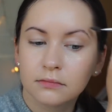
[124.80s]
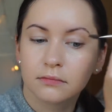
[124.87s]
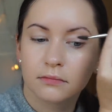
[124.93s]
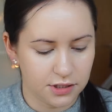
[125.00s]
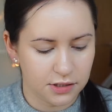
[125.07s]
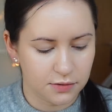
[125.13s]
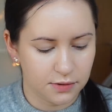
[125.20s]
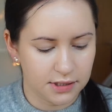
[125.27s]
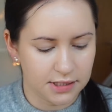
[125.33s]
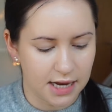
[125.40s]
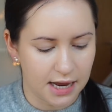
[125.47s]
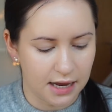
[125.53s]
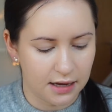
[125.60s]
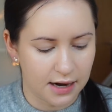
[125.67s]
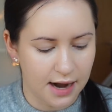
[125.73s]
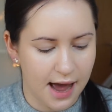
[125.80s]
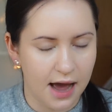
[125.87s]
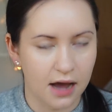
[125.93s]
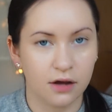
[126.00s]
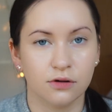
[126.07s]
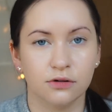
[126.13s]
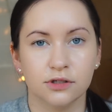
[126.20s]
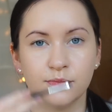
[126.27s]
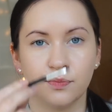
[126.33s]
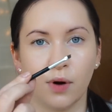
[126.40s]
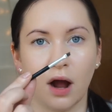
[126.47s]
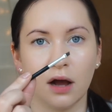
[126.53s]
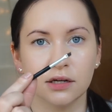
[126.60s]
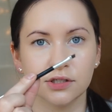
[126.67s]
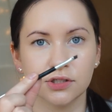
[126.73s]
You just want to take an angled
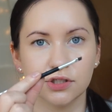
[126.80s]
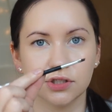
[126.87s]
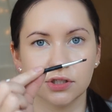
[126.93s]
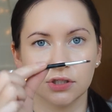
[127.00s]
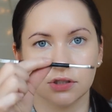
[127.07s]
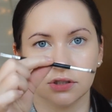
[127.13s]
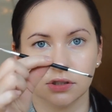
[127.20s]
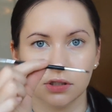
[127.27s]
brush.